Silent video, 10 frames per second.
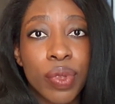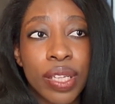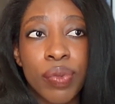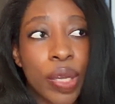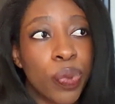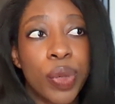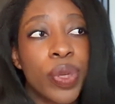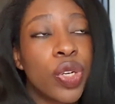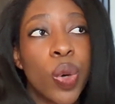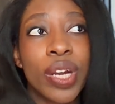like, we
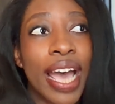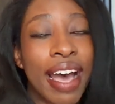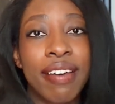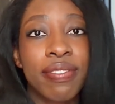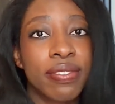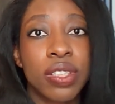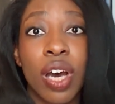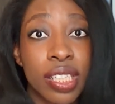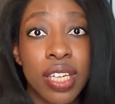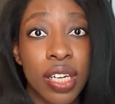don't have
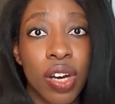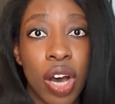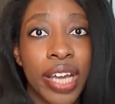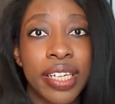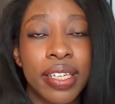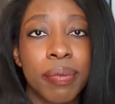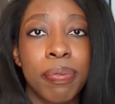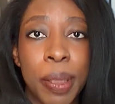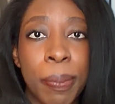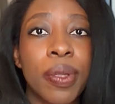data on
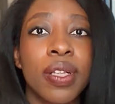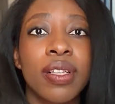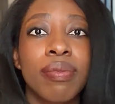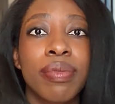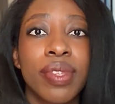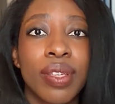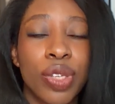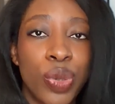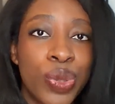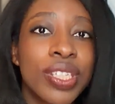people
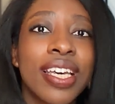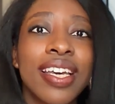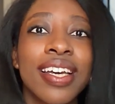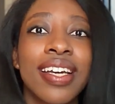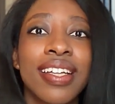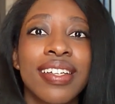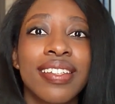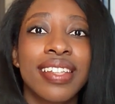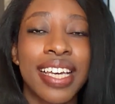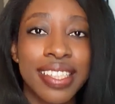using
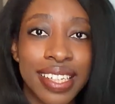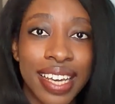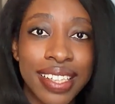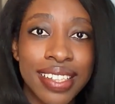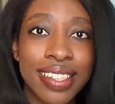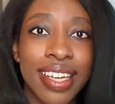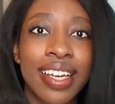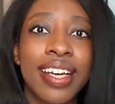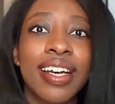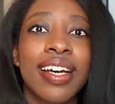the internet
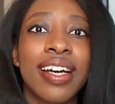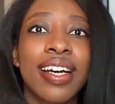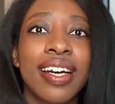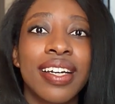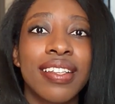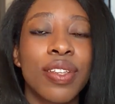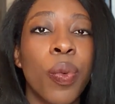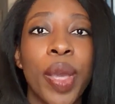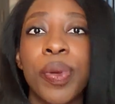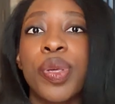the
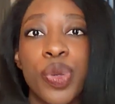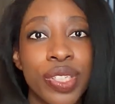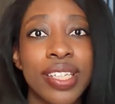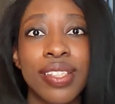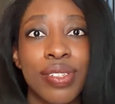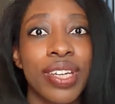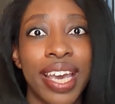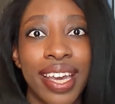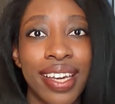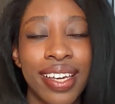way we use it
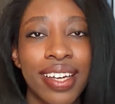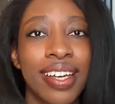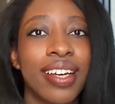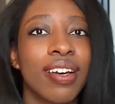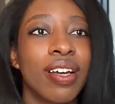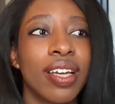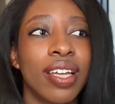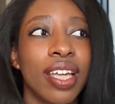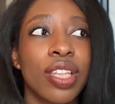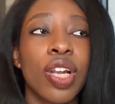today
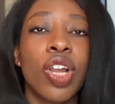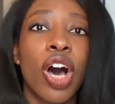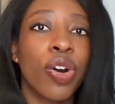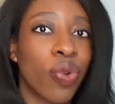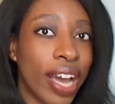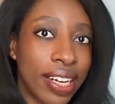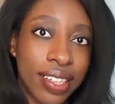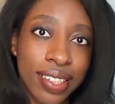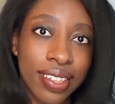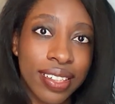in the long run.